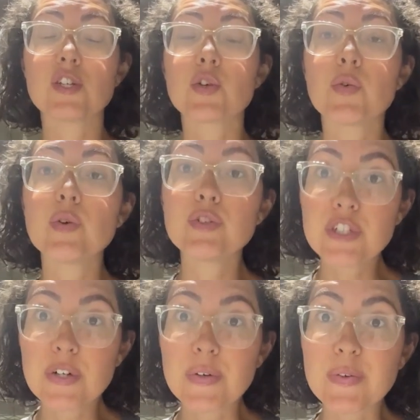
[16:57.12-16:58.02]

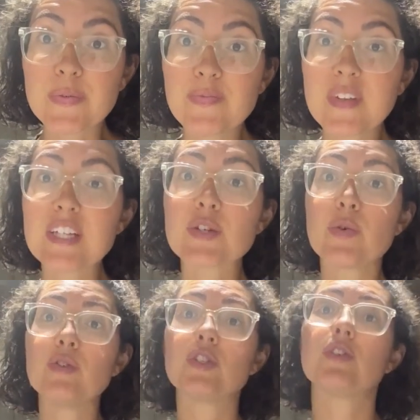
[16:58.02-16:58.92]
crucial. It's
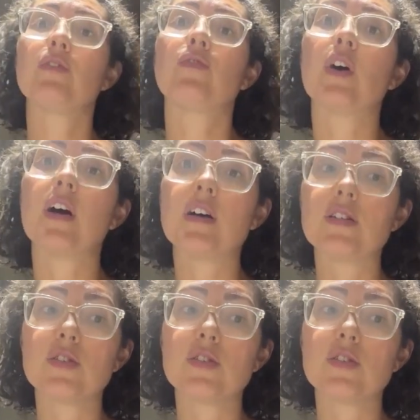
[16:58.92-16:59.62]
crucial for us